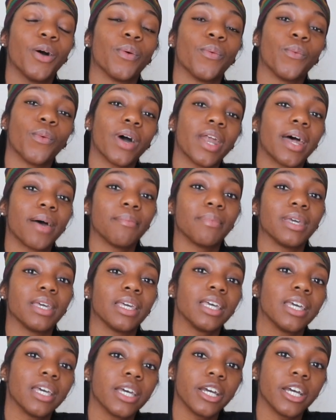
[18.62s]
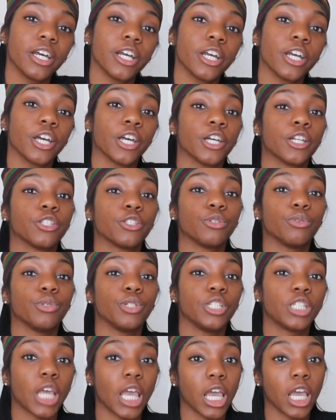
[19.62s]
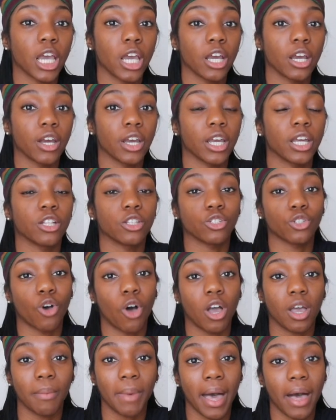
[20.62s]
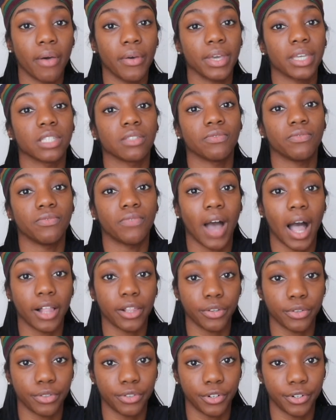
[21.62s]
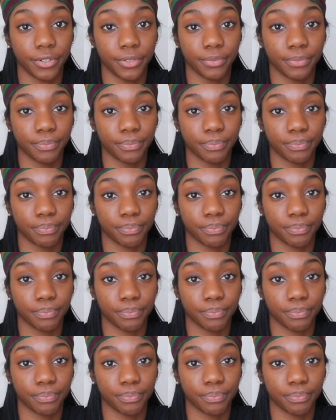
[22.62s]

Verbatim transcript: what I'm here to share and talk about is follow through.